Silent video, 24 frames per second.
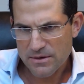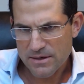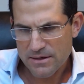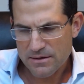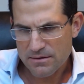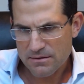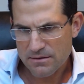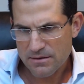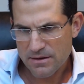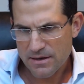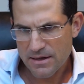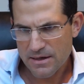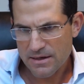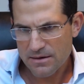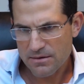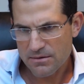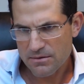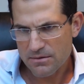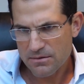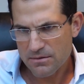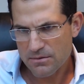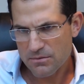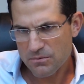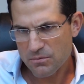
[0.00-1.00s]

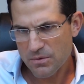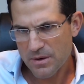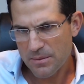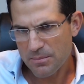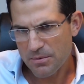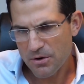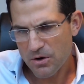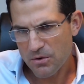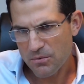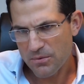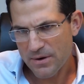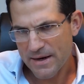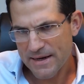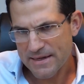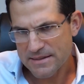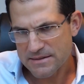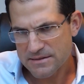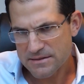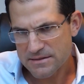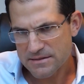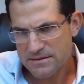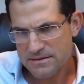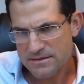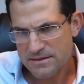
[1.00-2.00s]
in repo
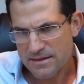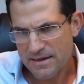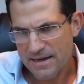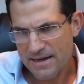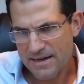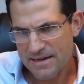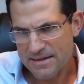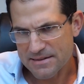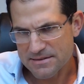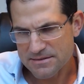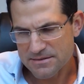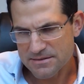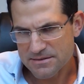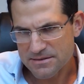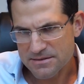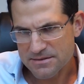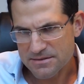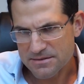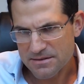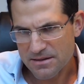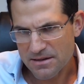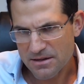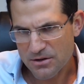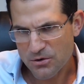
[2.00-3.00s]
rates and
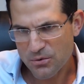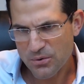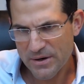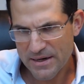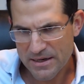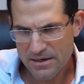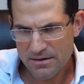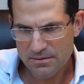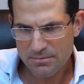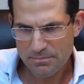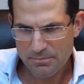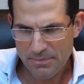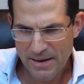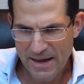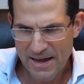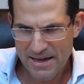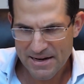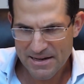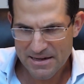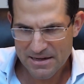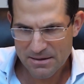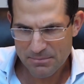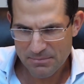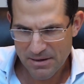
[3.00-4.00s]
a quick
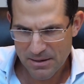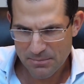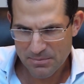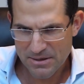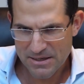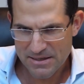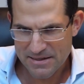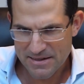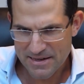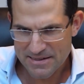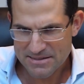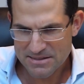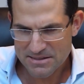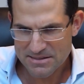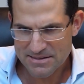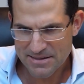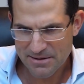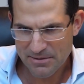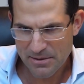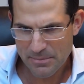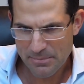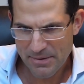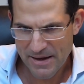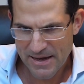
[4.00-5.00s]
panic, maybe a
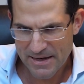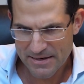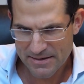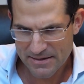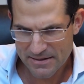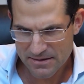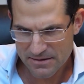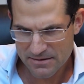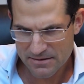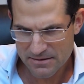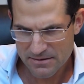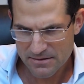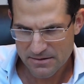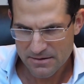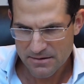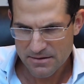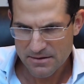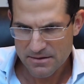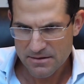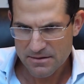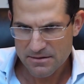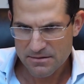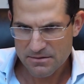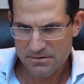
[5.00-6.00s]
necessary panic,
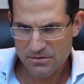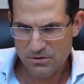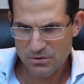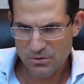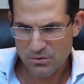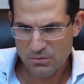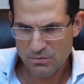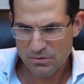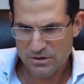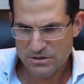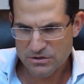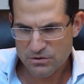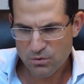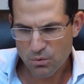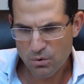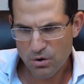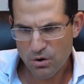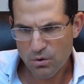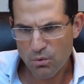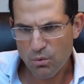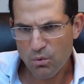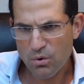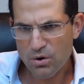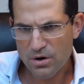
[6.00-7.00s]
to
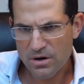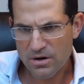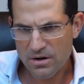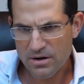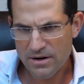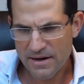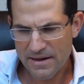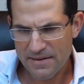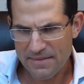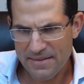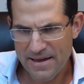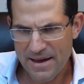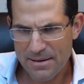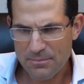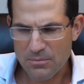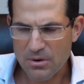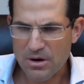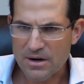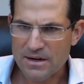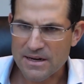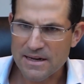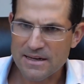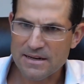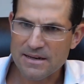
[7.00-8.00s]
restore order in that
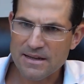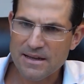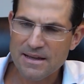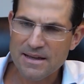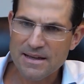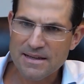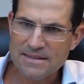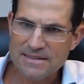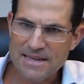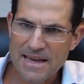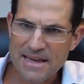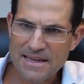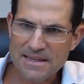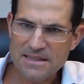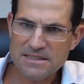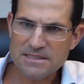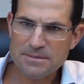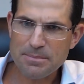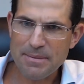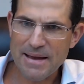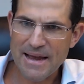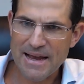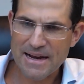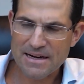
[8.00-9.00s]
market. Take us
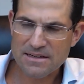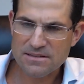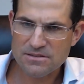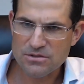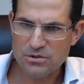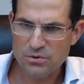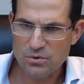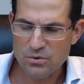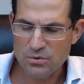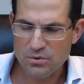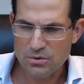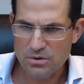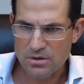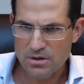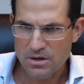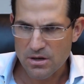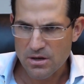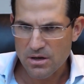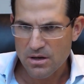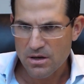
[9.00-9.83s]
back to